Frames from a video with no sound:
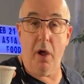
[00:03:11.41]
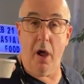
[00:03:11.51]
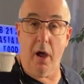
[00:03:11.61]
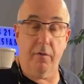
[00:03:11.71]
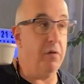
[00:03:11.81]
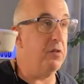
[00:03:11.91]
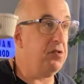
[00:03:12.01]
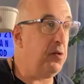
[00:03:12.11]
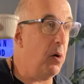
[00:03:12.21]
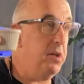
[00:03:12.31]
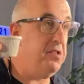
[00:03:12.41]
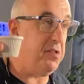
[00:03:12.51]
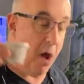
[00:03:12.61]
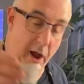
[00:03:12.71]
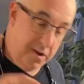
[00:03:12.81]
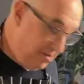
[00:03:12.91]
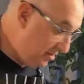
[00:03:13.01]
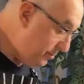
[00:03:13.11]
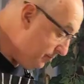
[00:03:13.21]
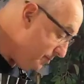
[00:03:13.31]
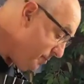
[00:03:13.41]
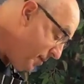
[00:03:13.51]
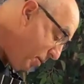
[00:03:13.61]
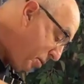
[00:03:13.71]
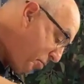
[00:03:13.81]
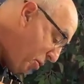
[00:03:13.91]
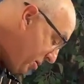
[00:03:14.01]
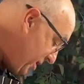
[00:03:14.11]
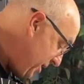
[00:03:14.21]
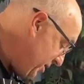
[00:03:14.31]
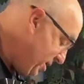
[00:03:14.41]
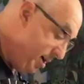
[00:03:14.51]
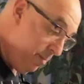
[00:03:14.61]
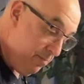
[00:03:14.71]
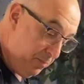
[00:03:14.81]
of soy sauce that we're pouring in there.